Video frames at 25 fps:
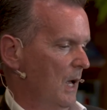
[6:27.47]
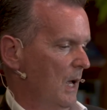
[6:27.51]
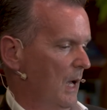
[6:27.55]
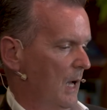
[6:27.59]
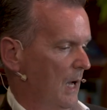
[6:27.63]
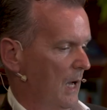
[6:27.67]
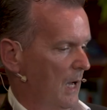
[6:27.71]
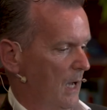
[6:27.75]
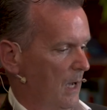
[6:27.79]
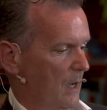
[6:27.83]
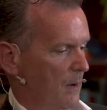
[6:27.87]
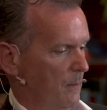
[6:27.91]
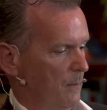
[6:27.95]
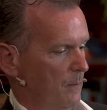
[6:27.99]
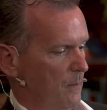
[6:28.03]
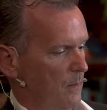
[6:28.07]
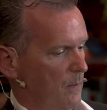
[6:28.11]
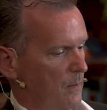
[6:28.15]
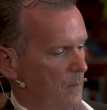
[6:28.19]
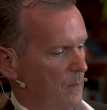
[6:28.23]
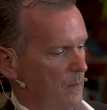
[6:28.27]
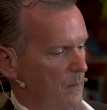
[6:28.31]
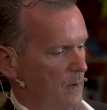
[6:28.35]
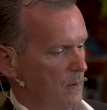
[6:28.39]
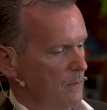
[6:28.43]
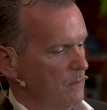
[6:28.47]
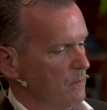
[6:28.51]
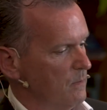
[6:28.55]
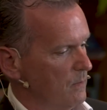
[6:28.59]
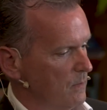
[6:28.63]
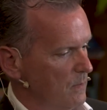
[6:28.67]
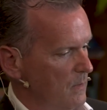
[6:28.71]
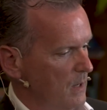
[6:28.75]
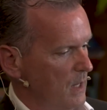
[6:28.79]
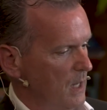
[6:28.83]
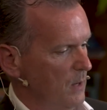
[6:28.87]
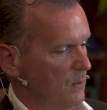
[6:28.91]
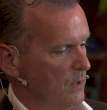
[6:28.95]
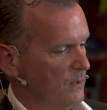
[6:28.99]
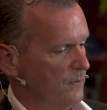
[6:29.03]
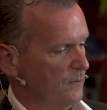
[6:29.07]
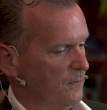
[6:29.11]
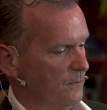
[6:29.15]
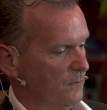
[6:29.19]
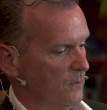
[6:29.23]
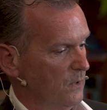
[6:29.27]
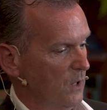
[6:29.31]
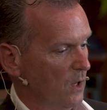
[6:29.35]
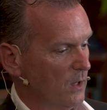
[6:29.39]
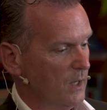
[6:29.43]
Um, he was
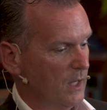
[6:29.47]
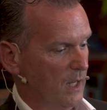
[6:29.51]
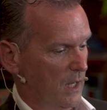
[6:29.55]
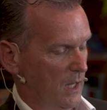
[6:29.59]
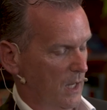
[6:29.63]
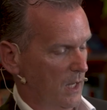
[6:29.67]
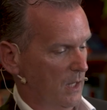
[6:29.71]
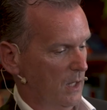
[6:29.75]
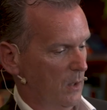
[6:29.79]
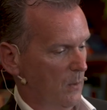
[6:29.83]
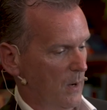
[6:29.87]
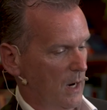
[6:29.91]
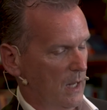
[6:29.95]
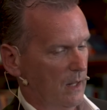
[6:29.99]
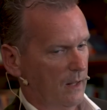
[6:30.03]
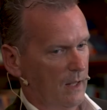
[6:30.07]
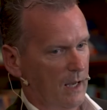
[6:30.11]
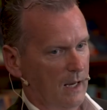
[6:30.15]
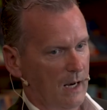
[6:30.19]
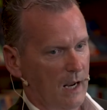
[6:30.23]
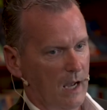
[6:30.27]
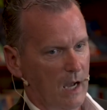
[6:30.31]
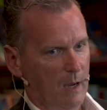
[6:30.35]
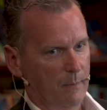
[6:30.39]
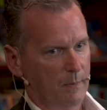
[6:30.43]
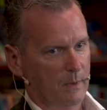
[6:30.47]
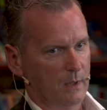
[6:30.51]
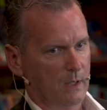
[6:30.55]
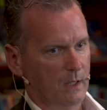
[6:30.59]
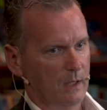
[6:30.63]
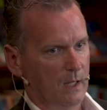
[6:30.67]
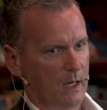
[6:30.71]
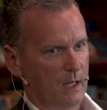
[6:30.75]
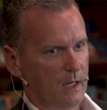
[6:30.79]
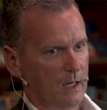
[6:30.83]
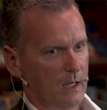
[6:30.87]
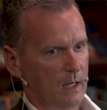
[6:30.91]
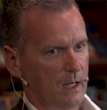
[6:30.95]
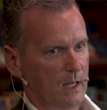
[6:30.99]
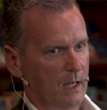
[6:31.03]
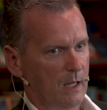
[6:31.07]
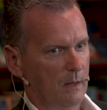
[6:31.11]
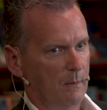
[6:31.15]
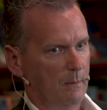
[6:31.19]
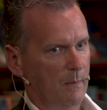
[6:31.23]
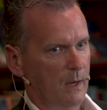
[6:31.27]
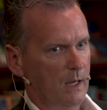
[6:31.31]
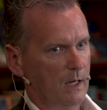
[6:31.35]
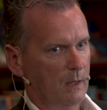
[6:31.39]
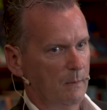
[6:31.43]
lucky in the way that, that happened, in that he
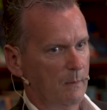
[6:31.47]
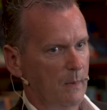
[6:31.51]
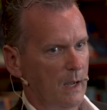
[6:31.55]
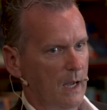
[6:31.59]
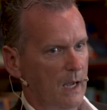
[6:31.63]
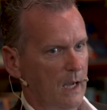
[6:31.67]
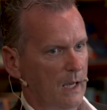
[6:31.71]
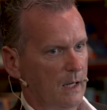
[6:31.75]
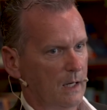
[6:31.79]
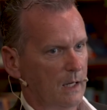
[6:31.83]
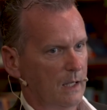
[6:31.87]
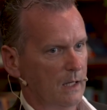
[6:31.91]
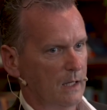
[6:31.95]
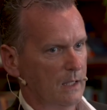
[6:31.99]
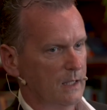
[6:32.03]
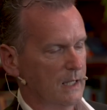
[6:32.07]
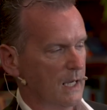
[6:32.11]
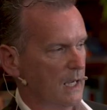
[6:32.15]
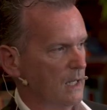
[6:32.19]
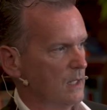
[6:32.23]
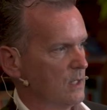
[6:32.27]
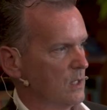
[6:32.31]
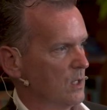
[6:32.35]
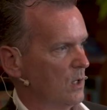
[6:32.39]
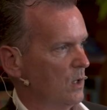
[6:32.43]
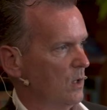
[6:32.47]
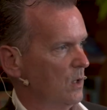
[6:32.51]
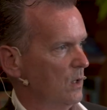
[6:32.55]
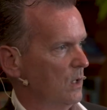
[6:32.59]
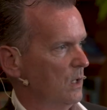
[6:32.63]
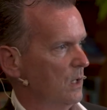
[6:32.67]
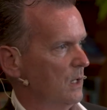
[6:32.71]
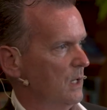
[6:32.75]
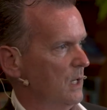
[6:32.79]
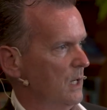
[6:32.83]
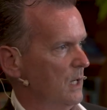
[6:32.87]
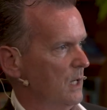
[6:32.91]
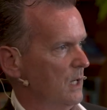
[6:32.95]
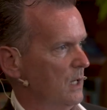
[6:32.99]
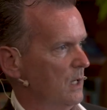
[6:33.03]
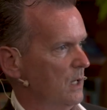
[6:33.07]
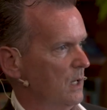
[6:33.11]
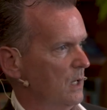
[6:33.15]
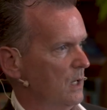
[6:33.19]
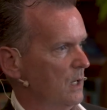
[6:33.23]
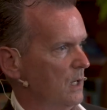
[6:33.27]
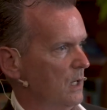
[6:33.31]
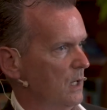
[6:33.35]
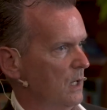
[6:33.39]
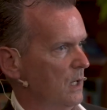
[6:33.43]
had met a man in a dance hall
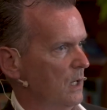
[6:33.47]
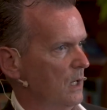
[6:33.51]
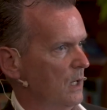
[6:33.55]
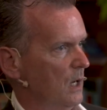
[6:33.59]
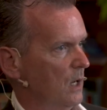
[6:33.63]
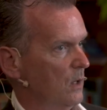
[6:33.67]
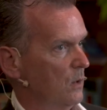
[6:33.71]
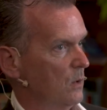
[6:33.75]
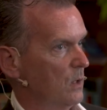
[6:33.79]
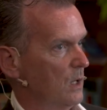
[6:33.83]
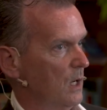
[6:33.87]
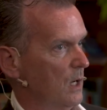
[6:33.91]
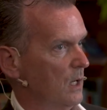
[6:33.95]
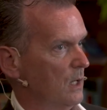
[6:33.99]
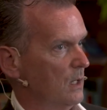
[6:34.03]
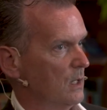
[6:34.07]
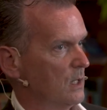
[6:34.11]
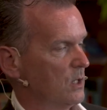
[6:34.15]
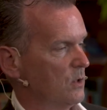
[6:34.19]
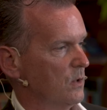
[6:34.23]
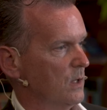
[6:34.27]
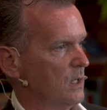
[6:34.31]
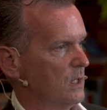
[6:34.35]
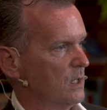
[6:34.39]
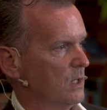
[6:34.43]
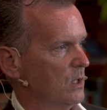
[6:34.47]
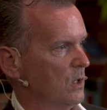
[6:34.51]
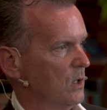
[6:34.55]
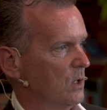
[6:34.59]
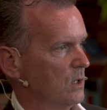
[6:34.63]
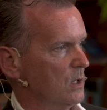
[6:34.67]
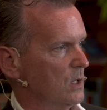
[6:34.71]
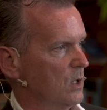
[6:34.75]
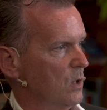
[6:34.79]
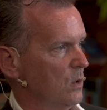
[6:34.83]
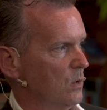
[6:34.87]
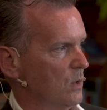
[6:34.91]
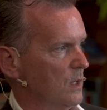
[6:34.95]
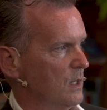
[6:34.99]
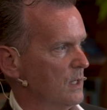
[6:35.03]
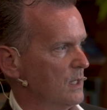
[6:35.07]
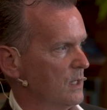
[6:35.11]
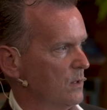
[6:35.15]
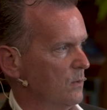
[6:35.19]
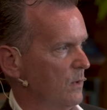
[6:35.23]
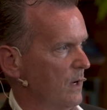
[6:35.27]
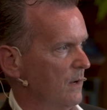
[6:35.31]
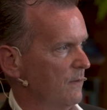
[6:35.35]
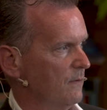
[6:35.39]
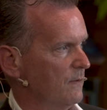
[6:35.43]
in, in, on O'Connell Street called Tony
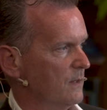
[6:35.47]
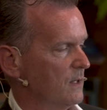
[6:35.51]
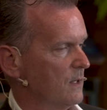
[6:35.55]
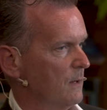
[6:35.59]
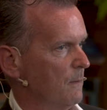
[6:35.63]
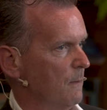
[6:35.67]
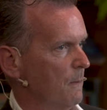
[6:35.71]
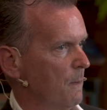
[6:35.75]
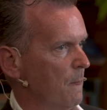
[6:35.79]
Swift.